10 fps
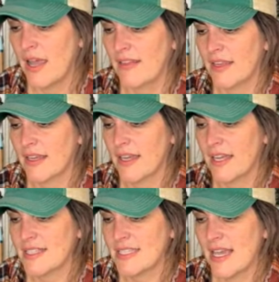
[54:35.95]
and then
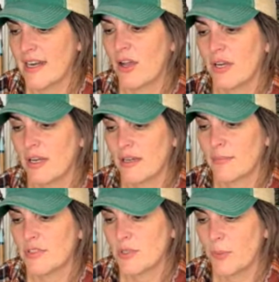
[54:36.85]
cuts that out
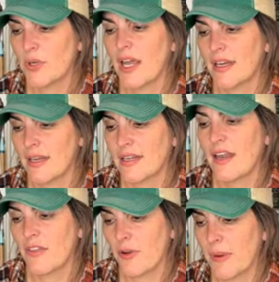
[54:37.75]
and put on
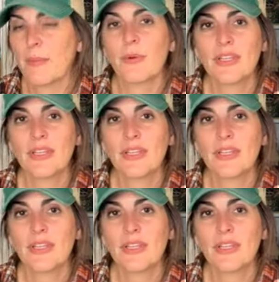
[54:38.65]
another paper.